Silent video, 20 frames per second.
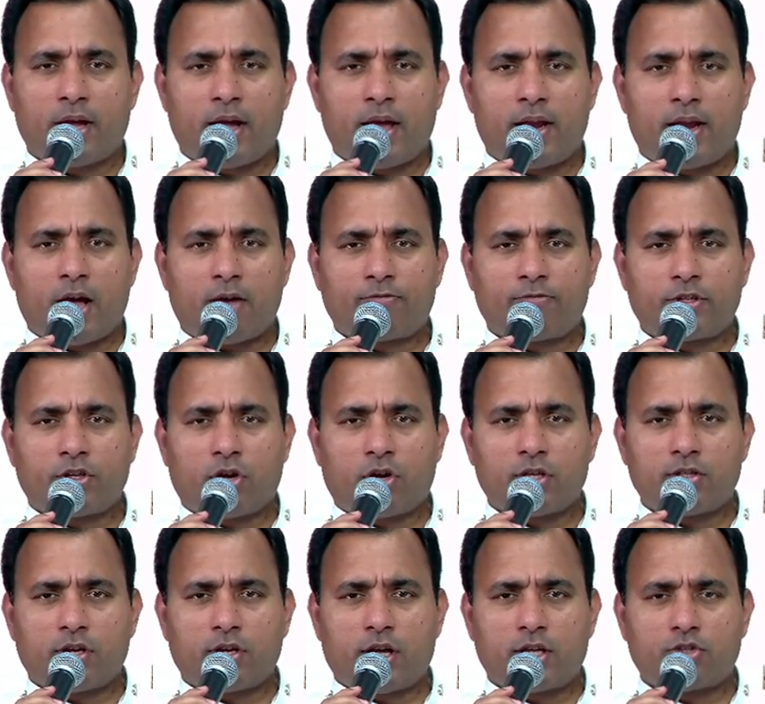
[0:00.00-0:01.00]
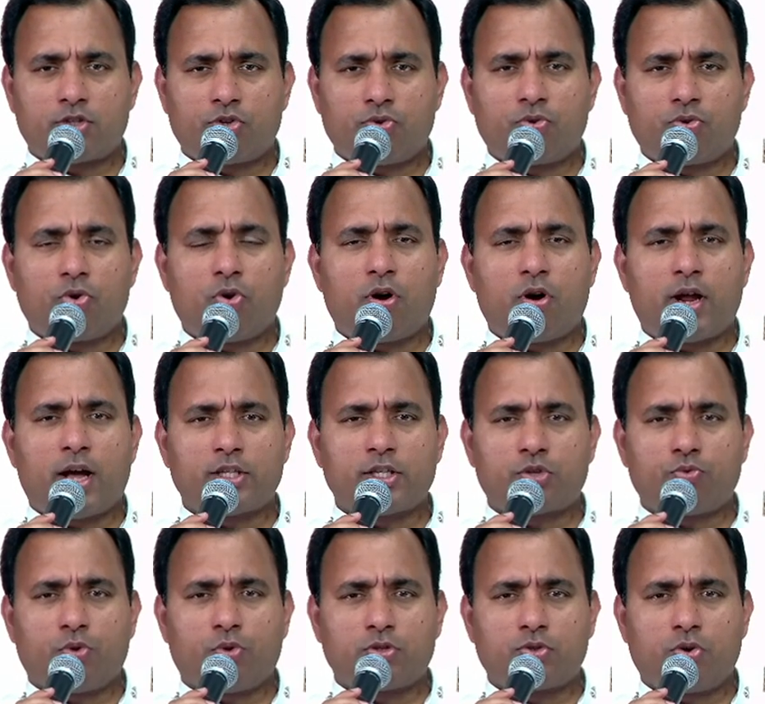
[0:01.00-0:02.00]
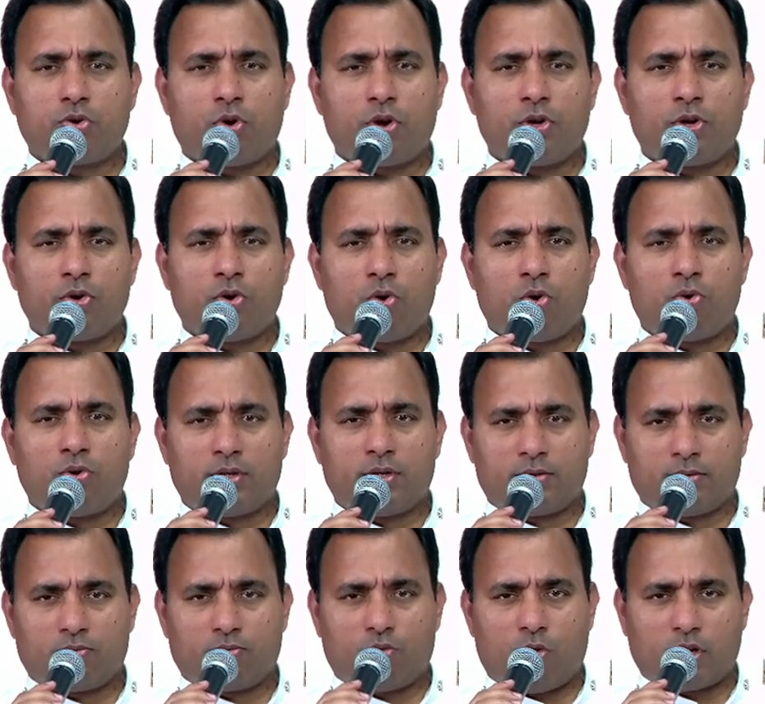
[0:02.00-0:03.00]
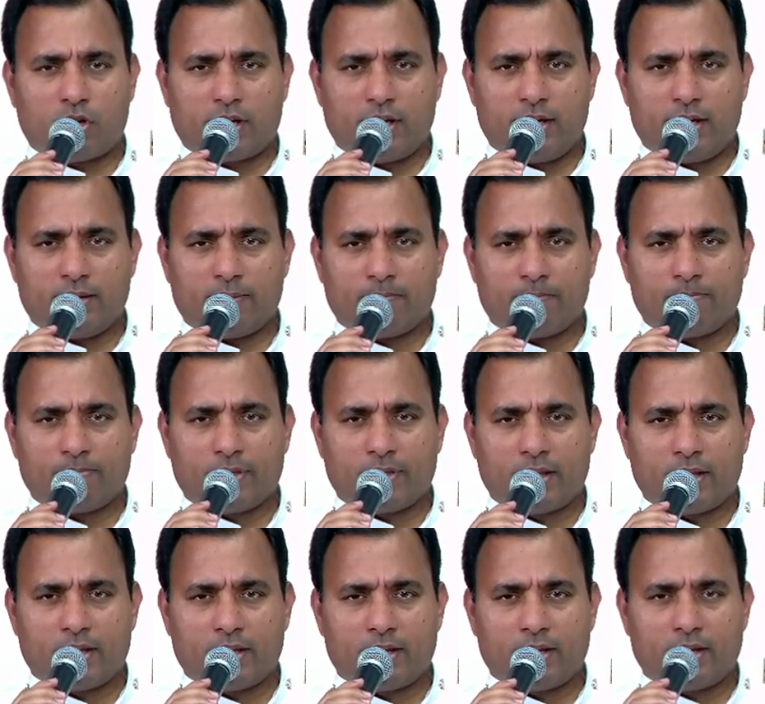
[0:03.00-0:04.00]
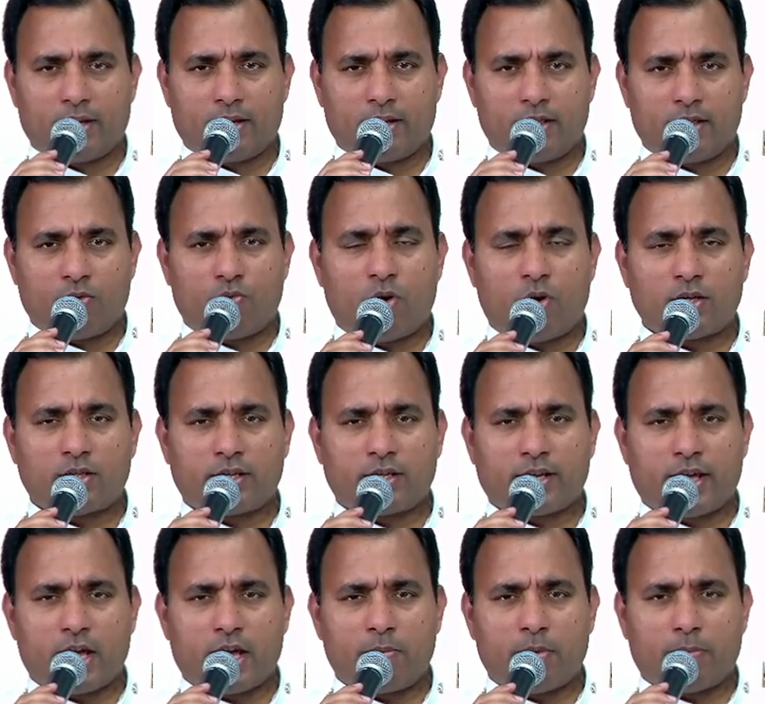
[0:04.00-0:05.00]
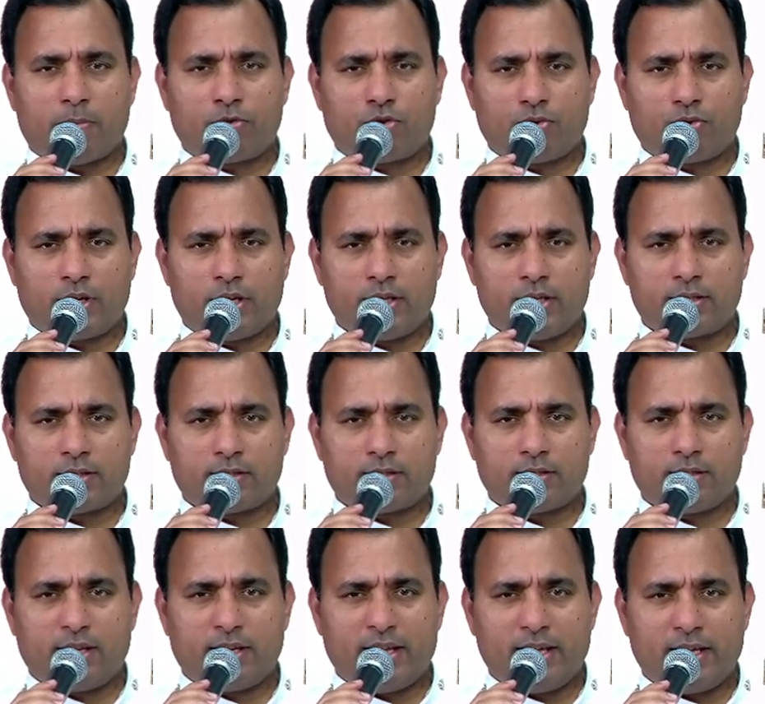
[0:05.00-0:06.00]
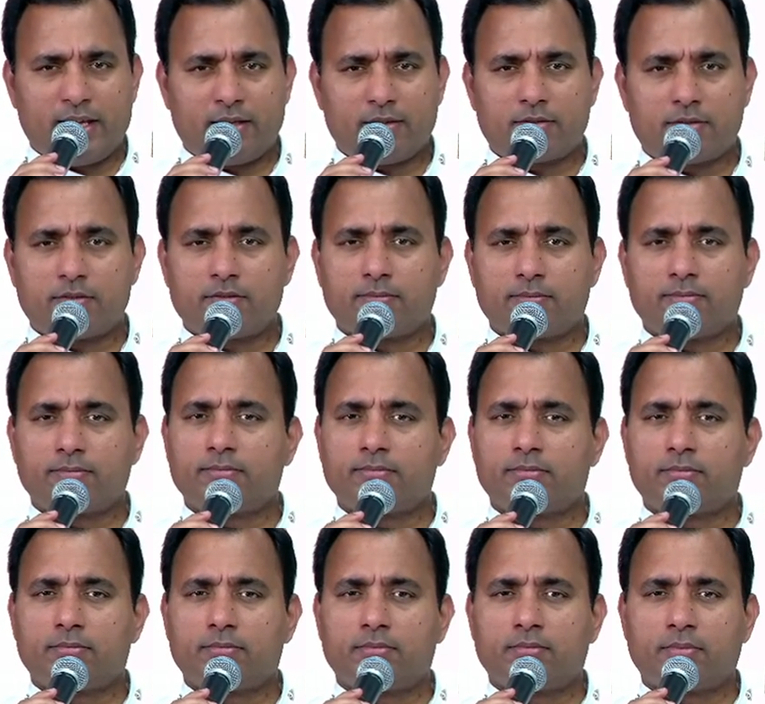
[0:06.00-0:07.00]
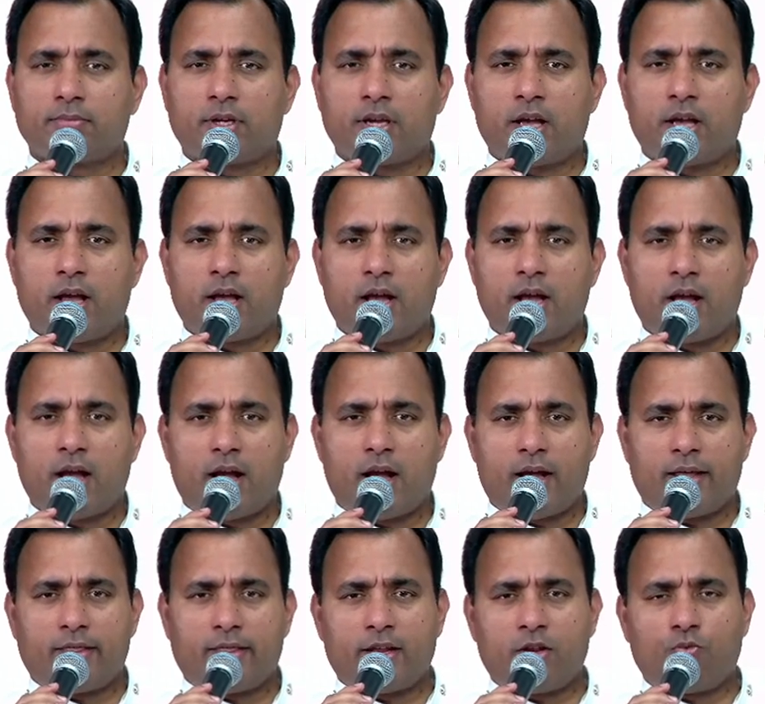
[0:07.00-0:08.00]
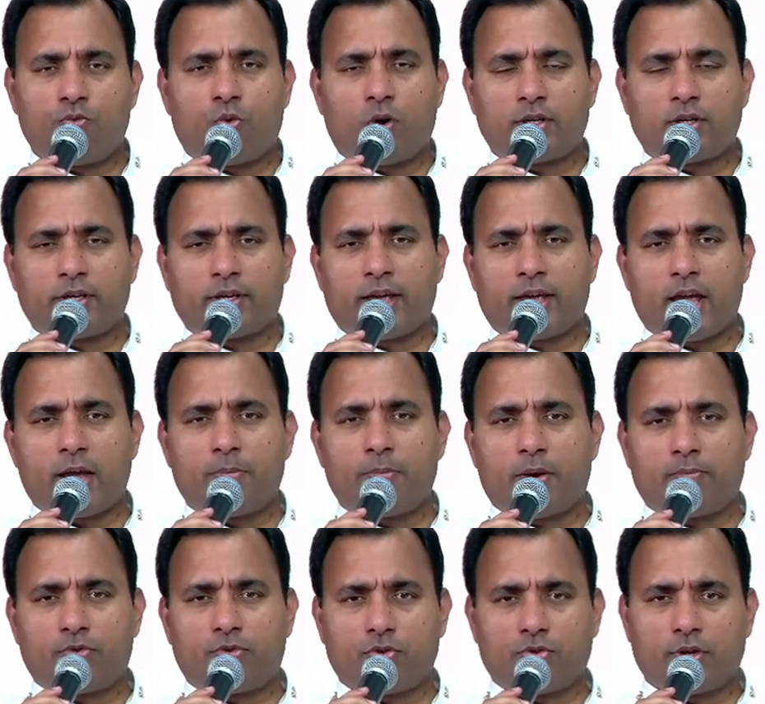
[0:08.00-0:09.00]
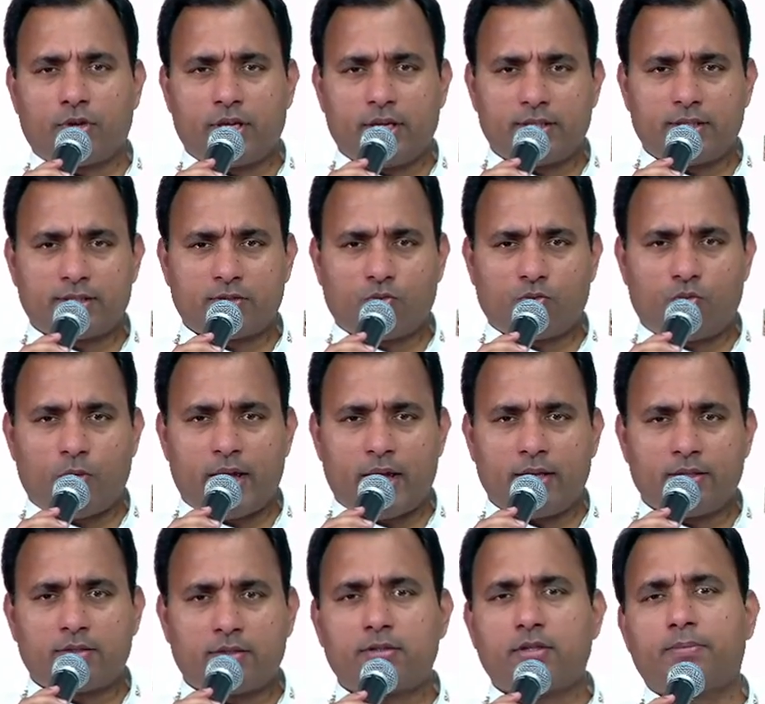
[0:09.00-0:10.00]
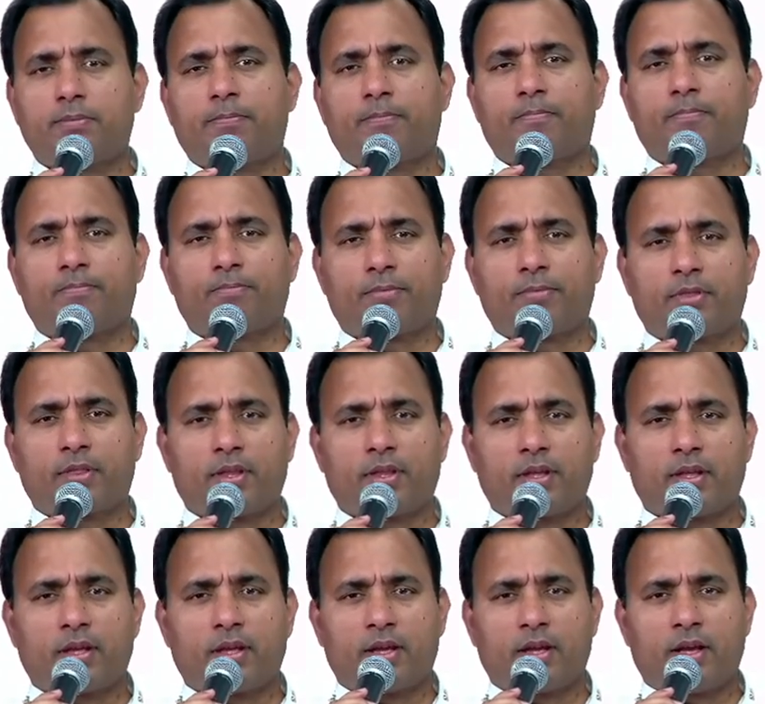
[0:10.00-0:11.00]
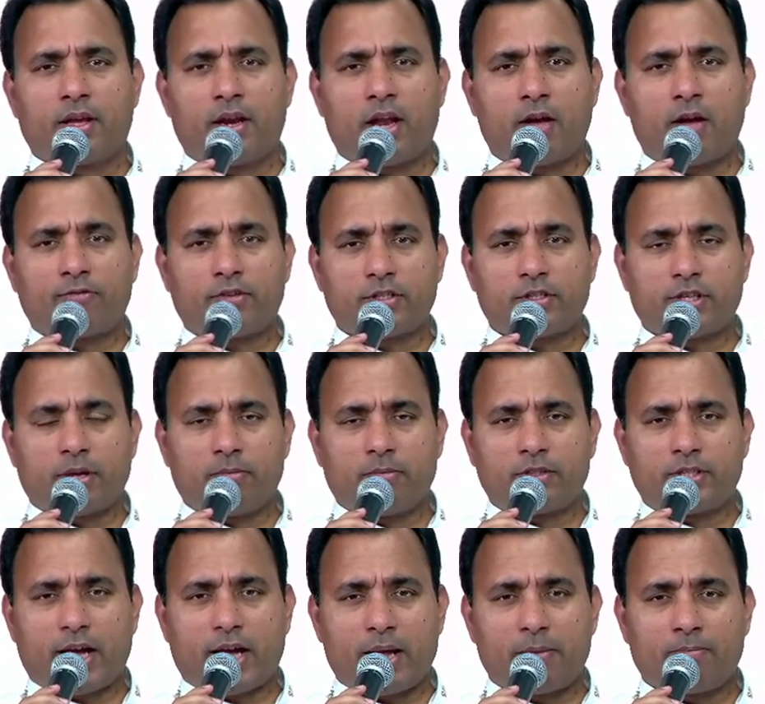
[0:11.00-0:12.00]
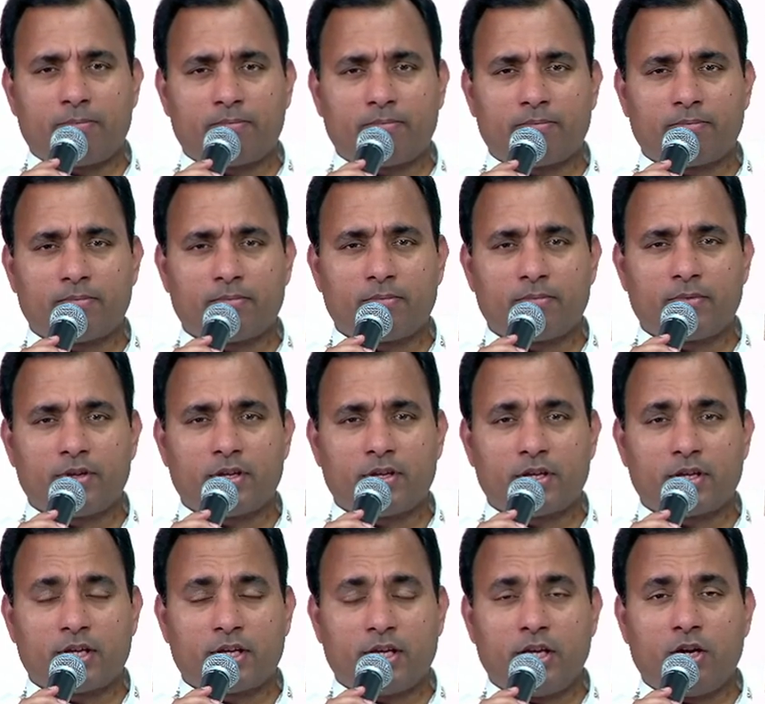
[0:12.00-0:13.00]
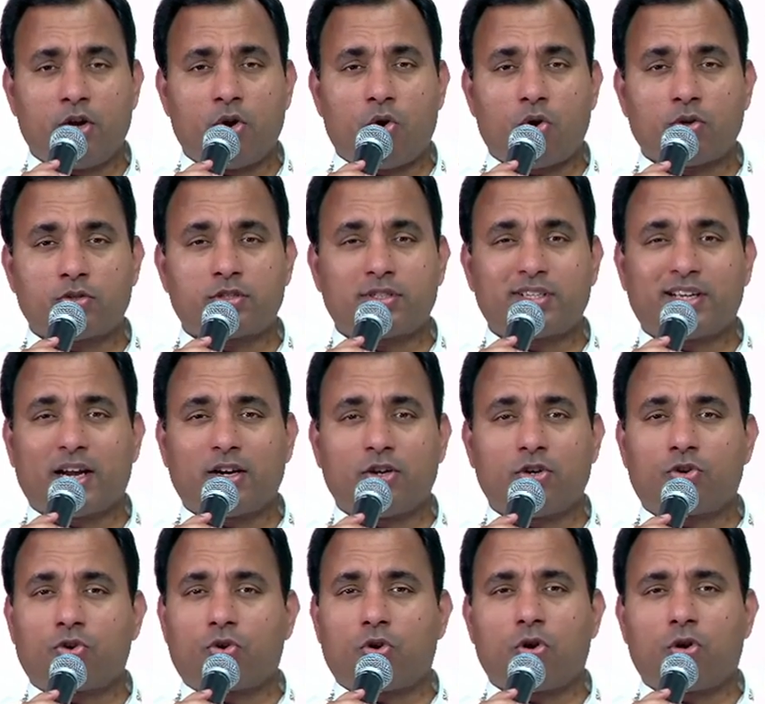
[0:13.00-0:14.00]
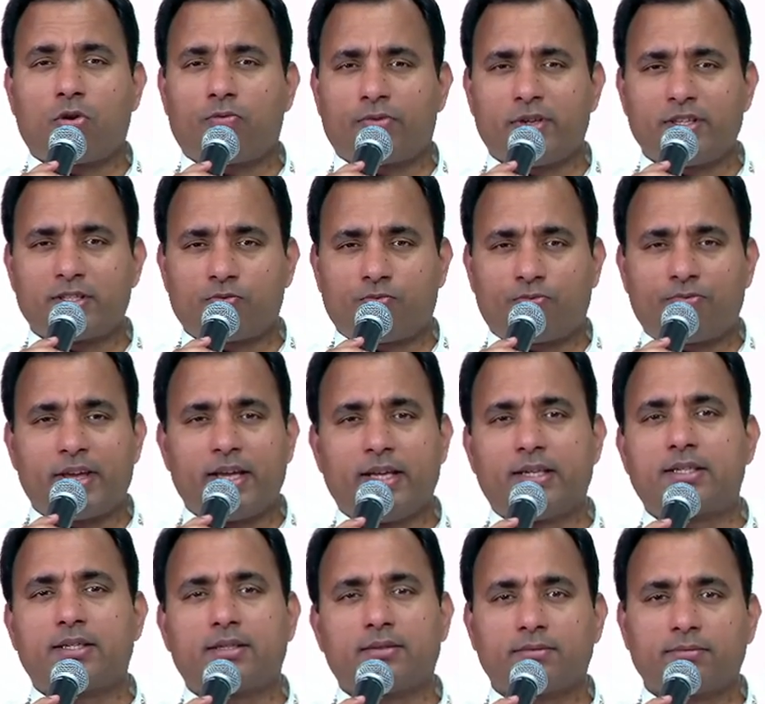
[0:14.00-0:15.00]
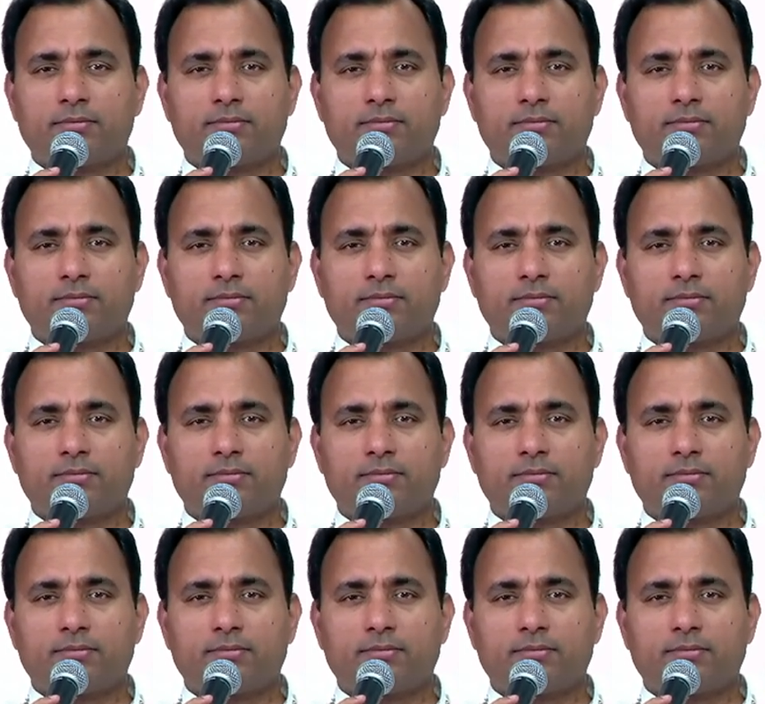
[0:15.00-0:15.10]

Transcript: and after as he was walking, the water came up to his knees, and then water came up to his waist, and after some time he lost control of his feet,